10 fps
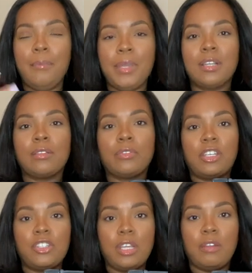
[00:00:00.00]
because of the
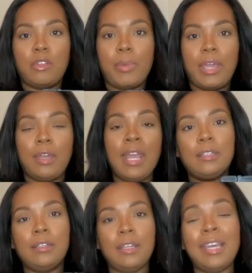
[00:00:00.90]
sheen of the pant.
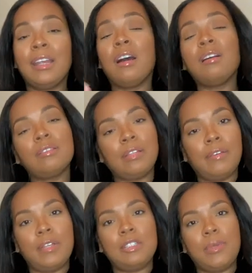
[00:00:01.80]
And I also
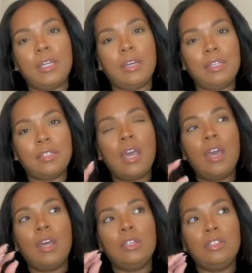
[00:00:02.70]
love these because
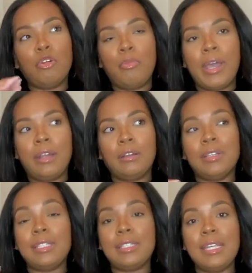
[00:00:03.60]
no matter
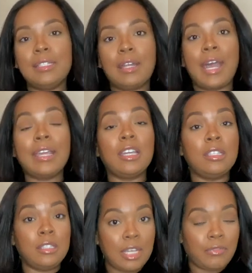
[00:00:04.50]
the season. I
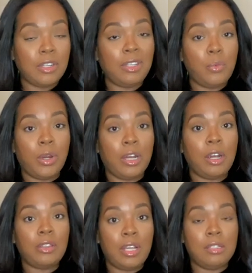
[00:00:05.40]
can definitely
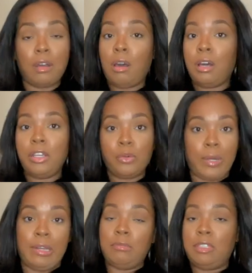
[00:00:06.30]
wear these all year
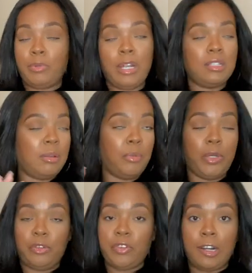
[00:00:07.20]
round, spring, summer,
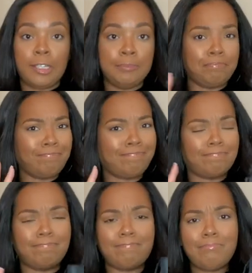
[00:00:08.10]
winter, fall.
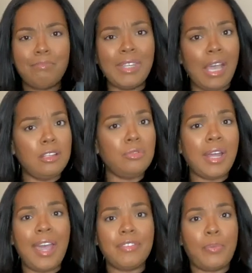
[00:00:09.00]
I do
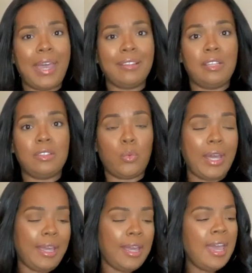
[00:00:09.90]
not have to pack these
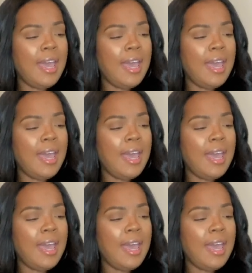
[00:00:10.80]
away.